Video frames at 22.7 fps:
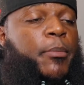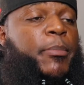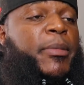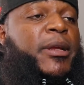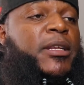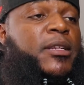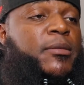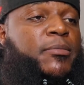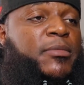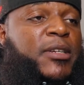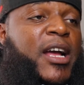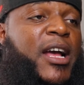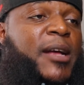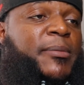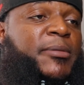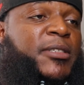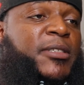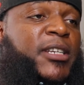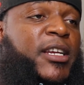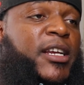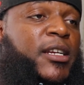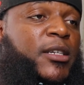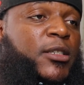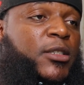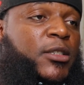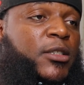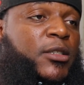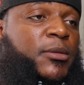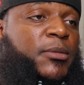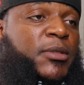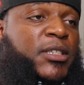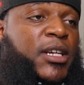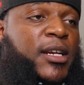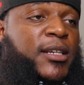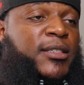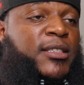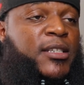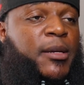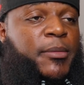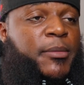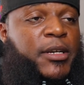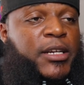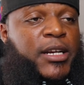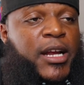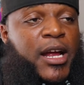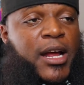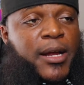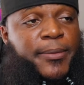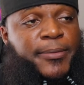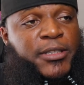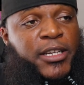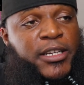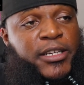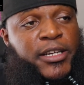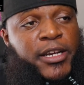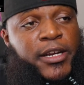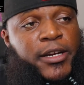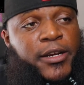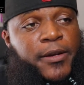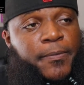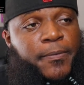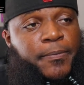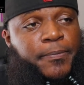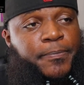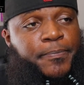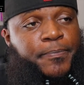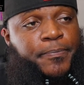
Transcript: Beat them cops ass, you know what I'm saying? Some of the cops, I need it.